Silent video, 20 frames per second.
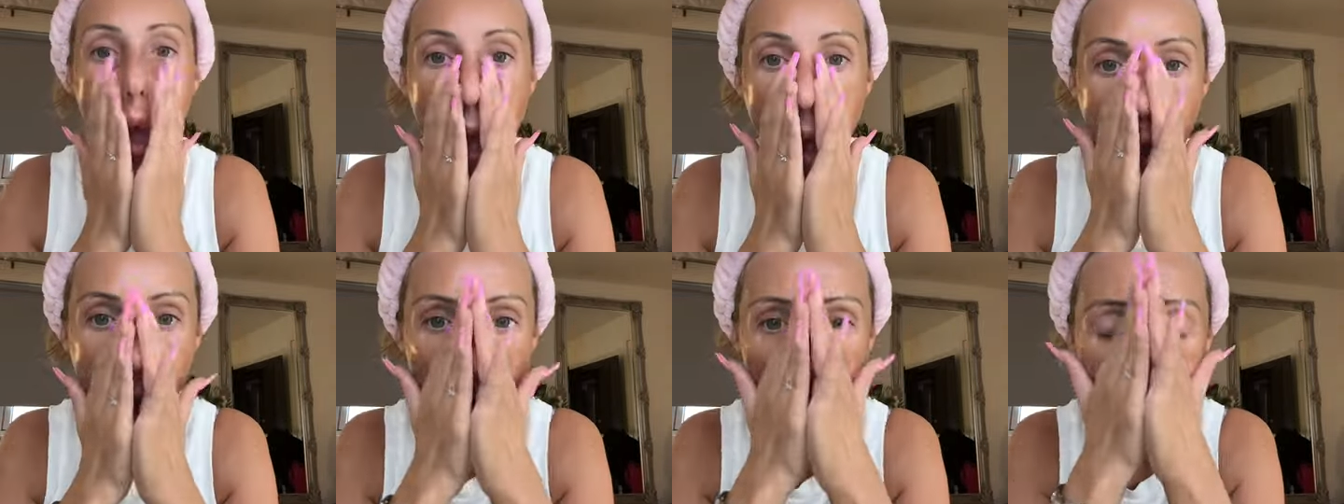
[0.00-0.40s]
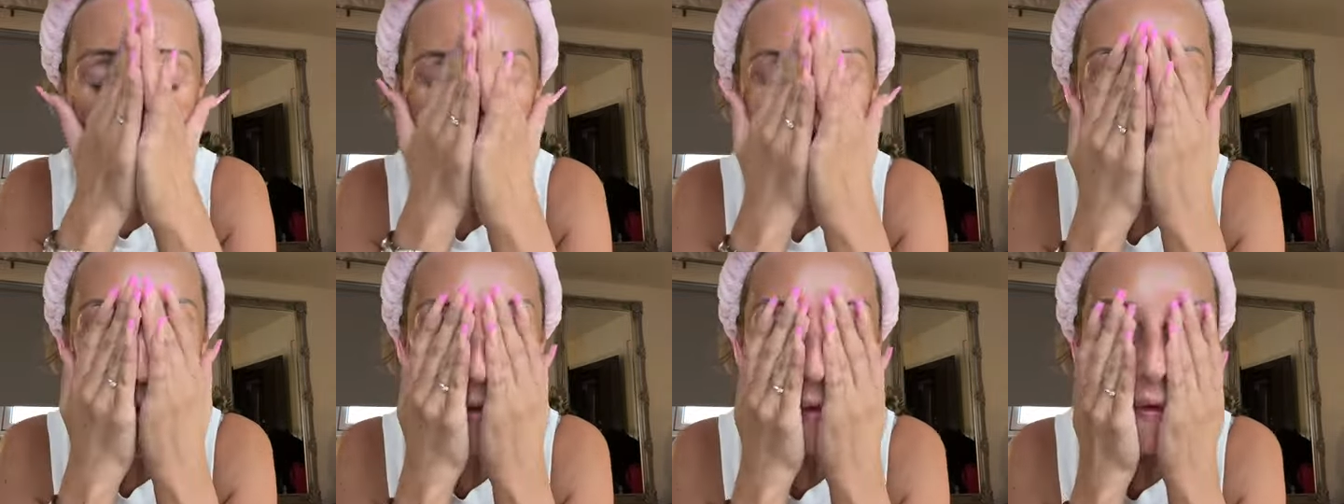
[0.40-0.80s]

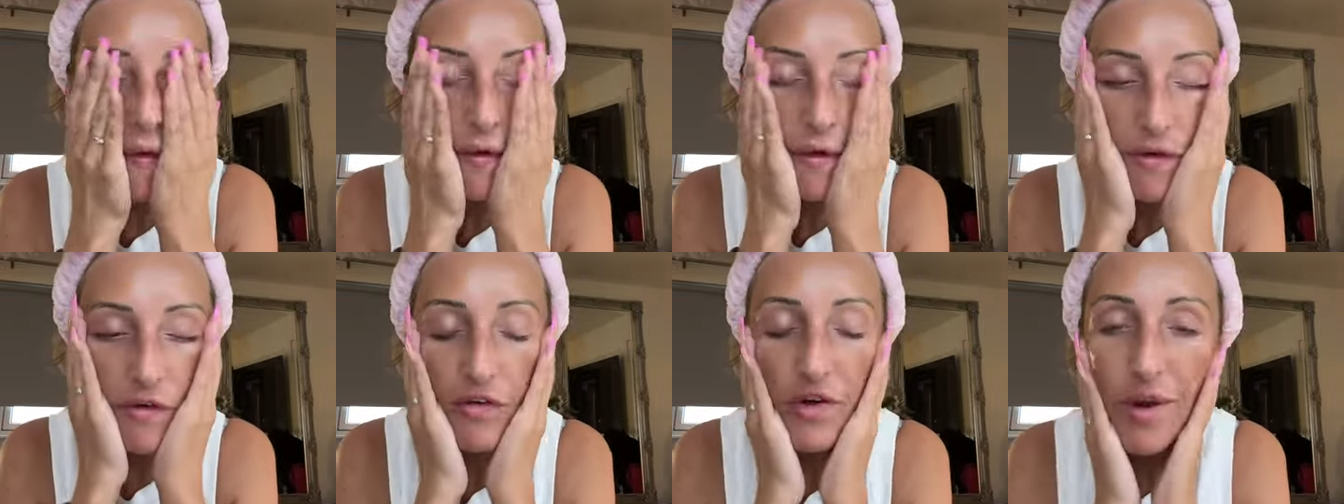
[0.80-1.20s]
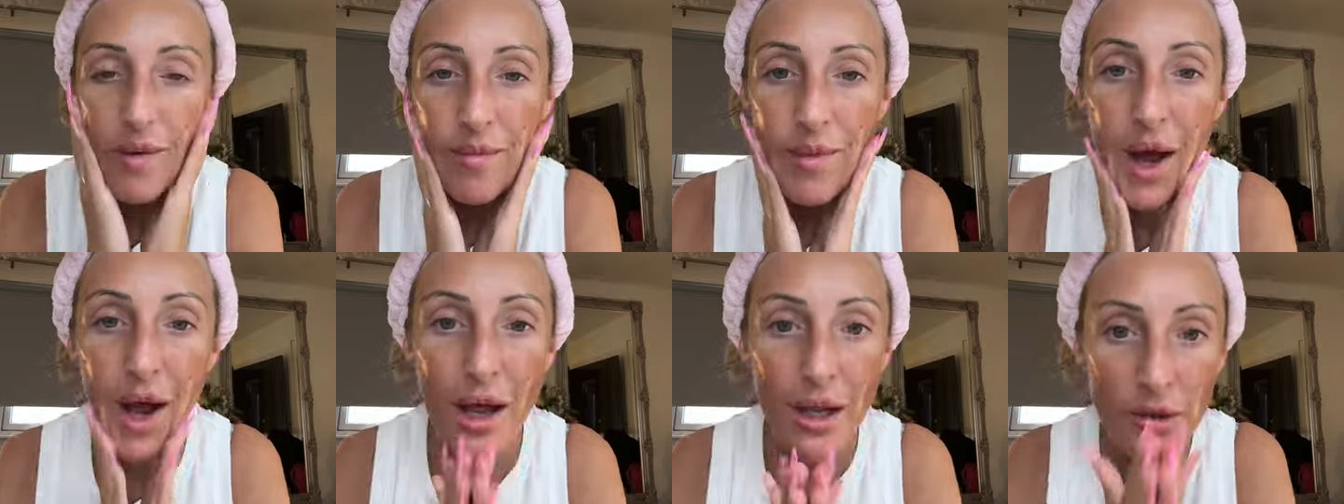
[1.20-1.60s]
because it's a
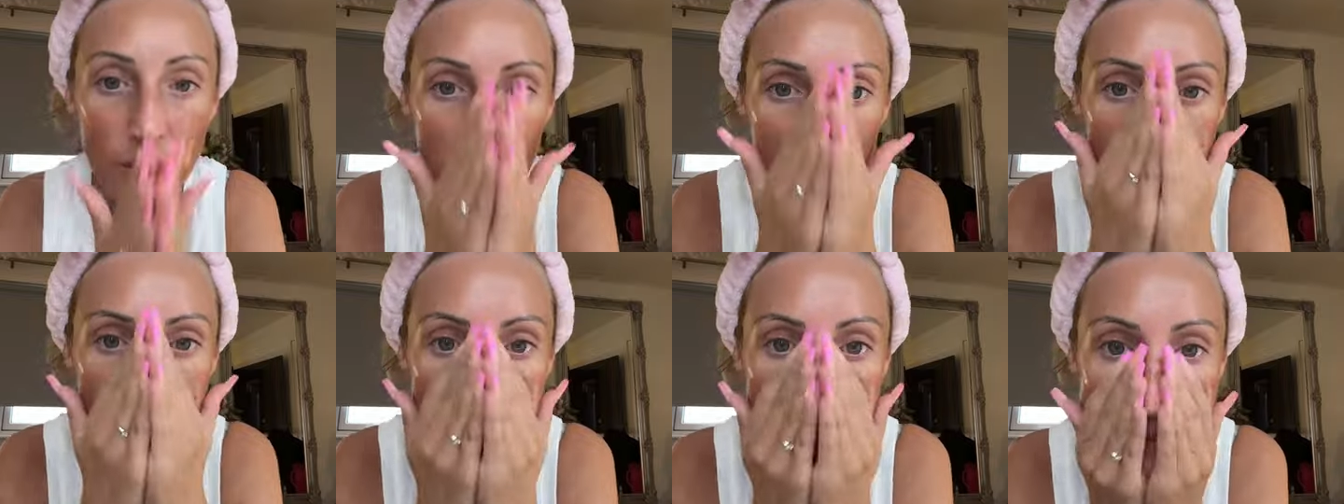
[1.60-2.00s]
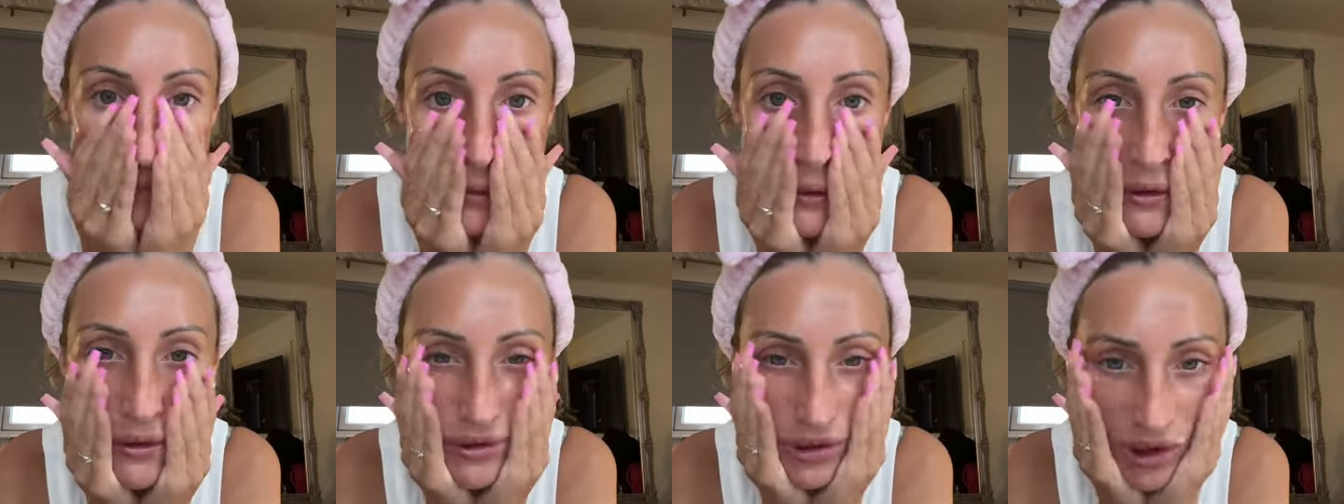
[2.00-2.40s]
shame I don't have as
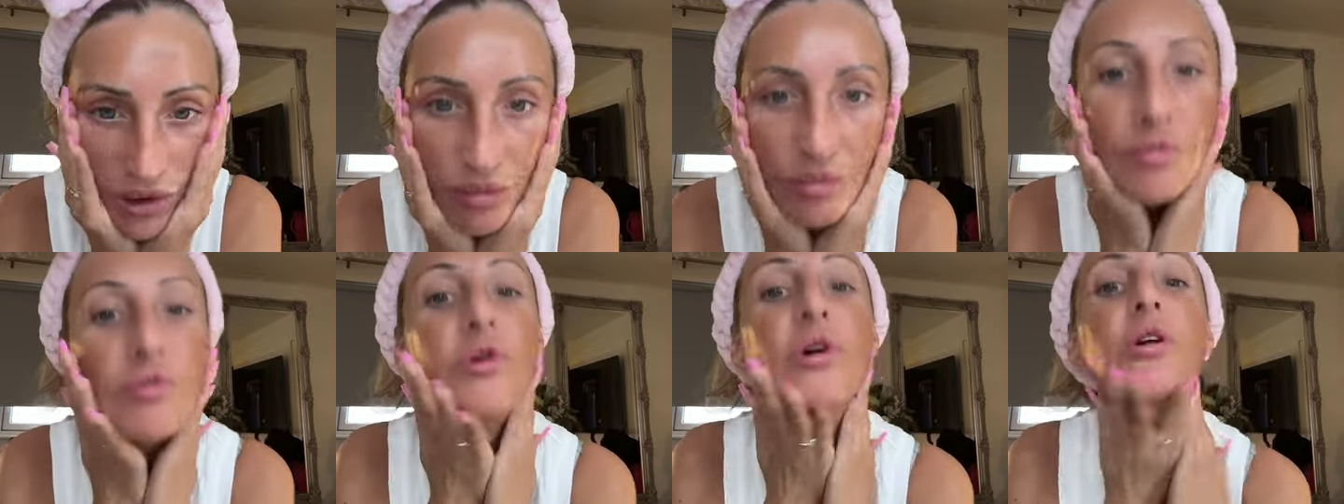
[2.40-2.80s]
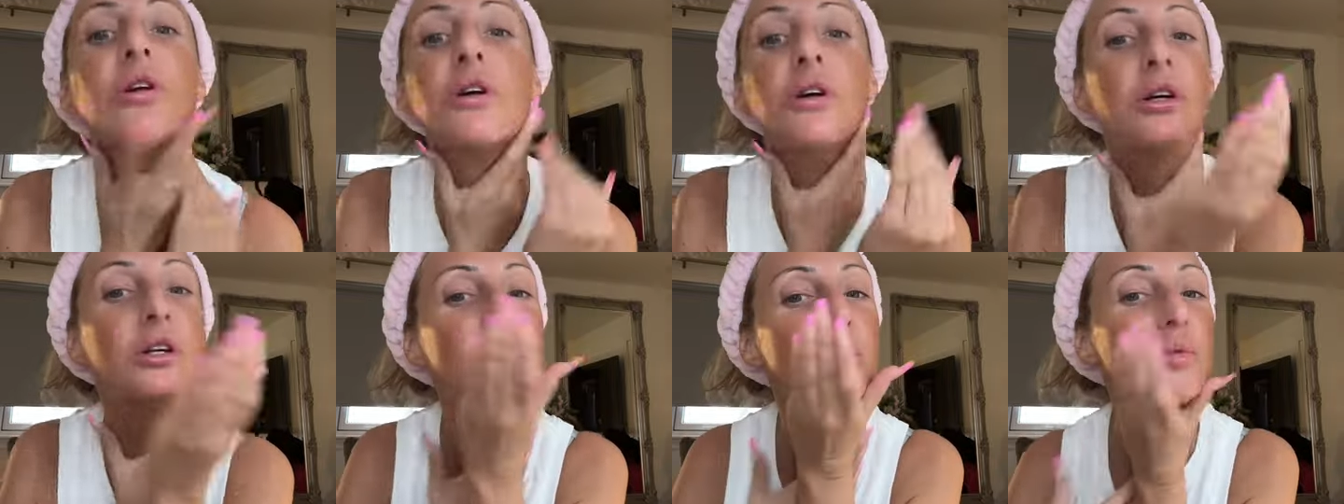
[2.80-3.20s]
much time for
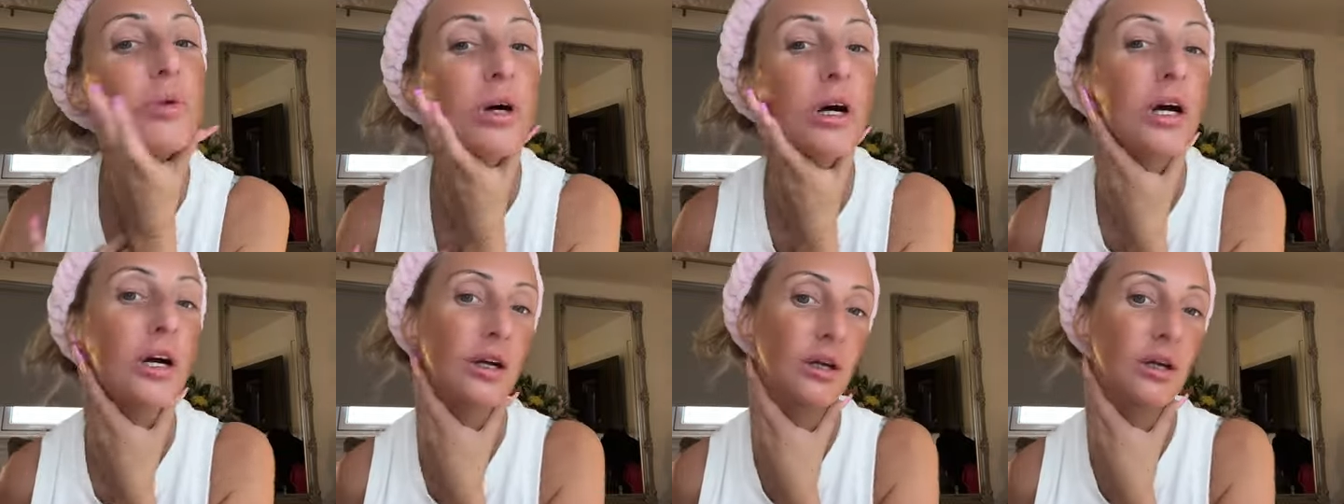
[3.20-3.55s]
it as what